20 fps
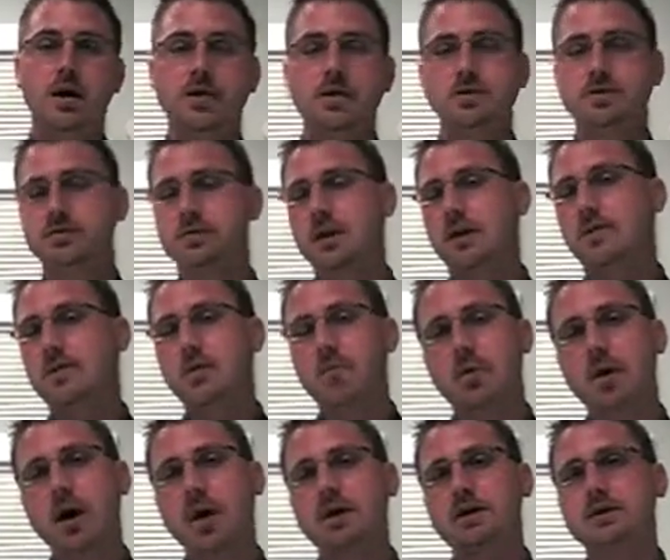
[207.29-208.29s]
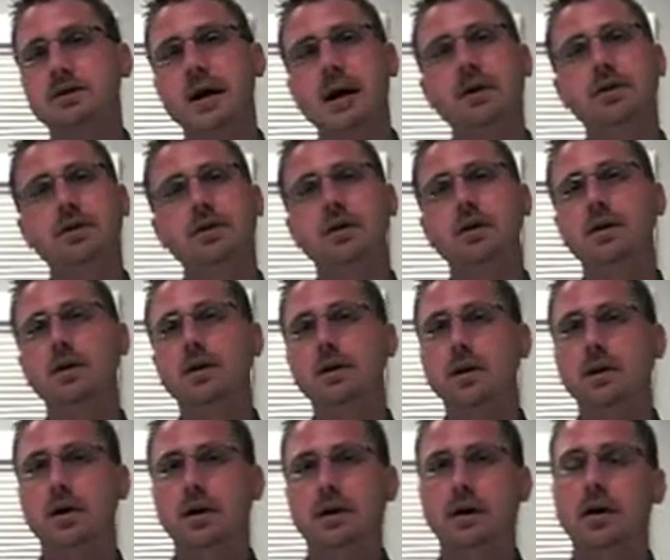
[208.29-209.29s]
There's several products out there.
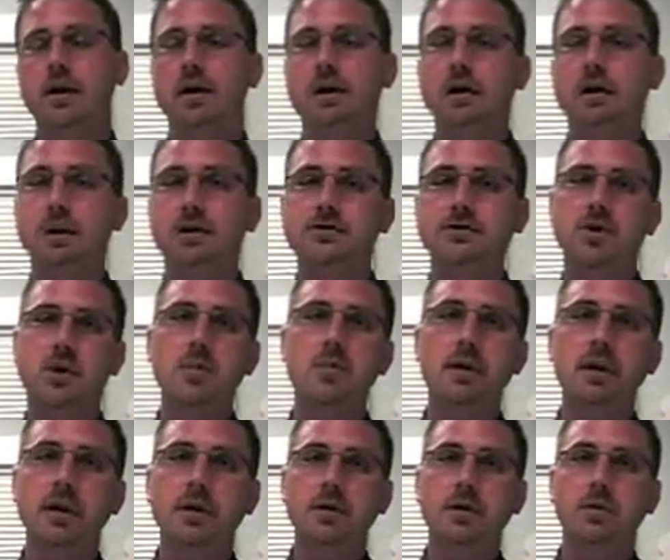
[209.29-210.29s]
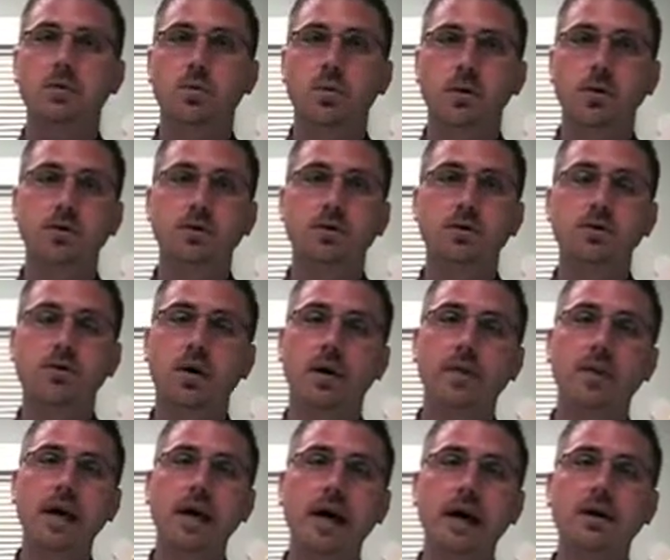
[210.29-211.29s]
An exterminator can work with you
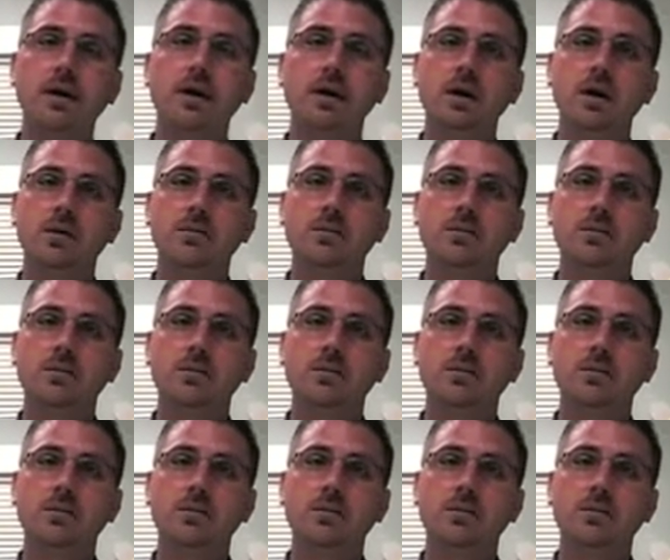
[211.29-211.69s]
on that,